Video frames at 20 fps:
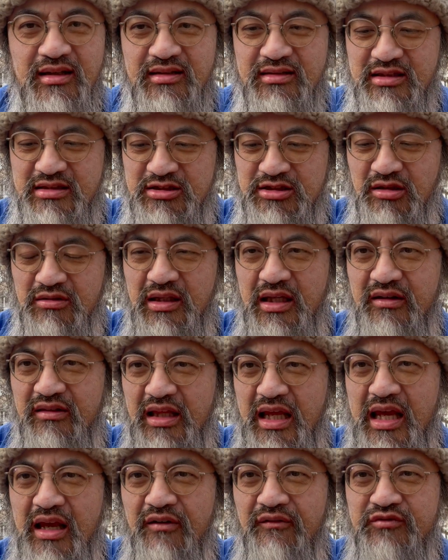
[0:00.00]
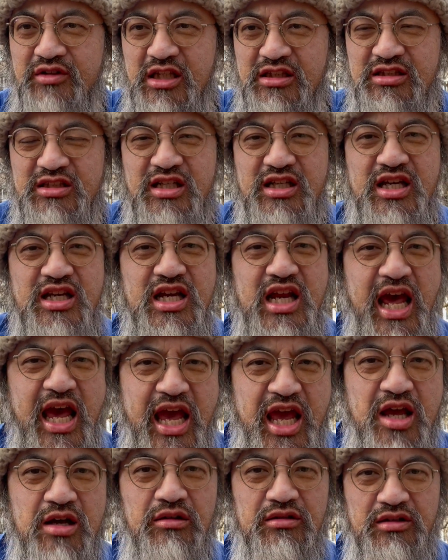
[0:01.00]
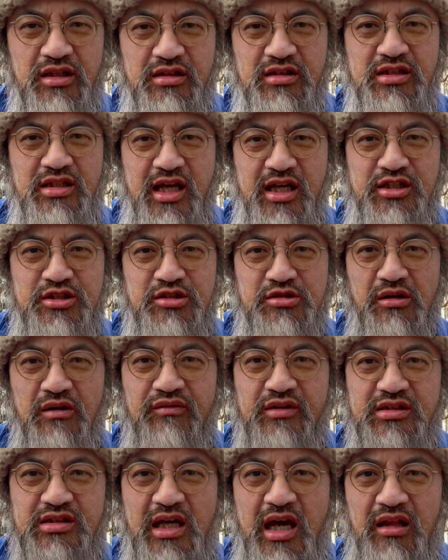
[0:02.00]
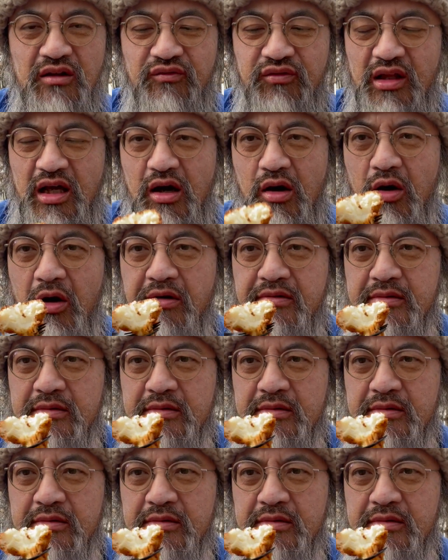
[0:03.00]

so they have just nailed the texture of this cauliflower.